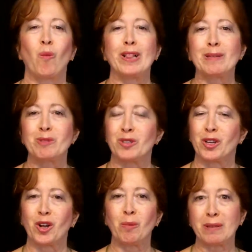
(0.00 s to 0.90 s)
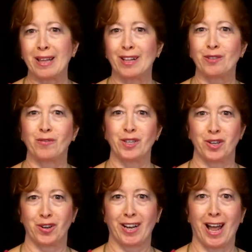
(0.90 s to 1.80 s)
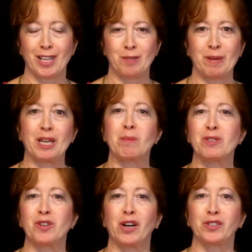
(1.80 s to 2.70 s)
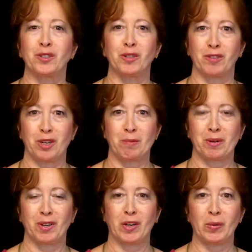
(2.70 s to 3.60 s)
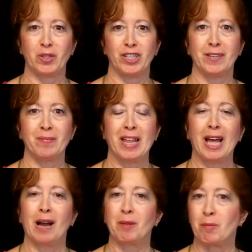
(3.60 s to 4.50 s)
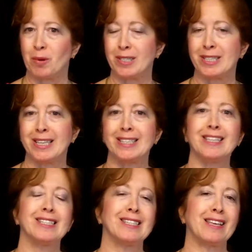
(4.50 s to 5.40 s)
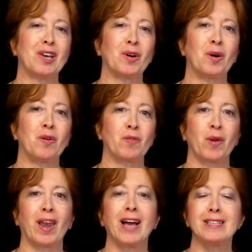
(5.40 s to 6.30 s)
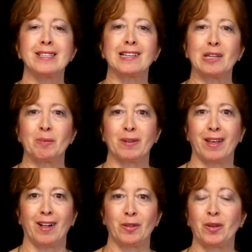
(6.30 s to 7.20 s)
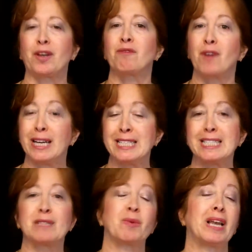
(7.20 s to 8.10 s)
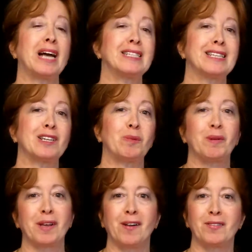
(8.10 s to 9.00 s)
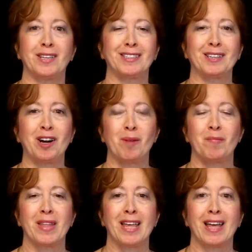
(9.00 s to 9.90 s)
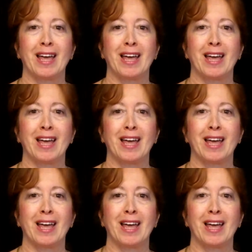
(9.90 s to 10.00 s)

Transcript: Welcome to the Global Health video class. My name is Dr. Olivia Barracochia. I'm the President and CEO of Realizing Global Health. You can find us at realizingglobalhealth.com,